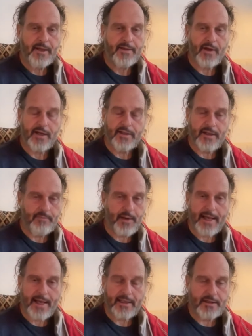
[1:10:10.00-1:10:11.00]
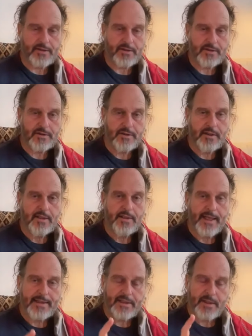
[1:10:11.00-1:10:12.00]
and not a blackout.
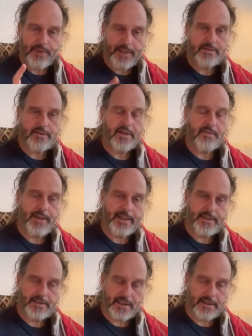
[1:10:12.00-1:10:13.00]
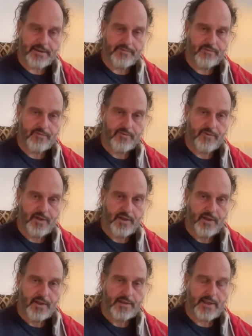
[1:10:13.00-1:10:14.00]
It depends on the meditator.
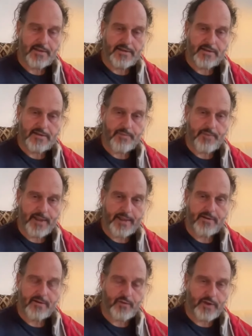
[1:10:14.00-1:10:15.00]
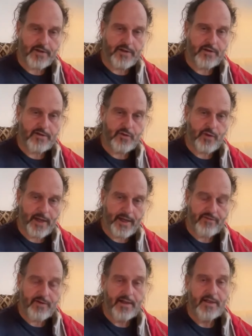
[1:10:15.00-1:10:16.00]
It doesn't depend on whether you
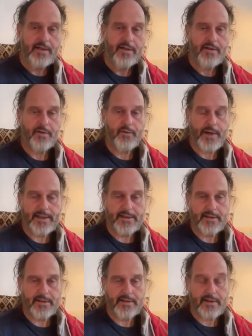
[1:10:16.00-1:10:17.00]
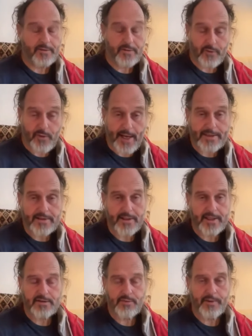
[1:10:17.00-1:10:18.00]
have the right
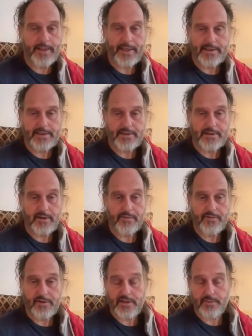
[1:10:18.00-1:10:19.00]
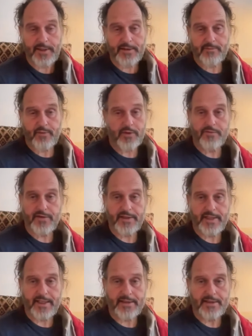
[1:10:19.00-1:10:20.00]
explanation of the Tibetan Book of the
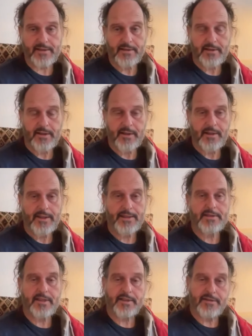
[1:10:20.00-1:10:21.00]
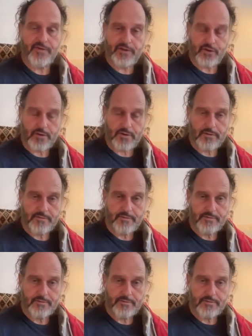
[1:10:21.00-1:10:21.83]
Dead. It's individual.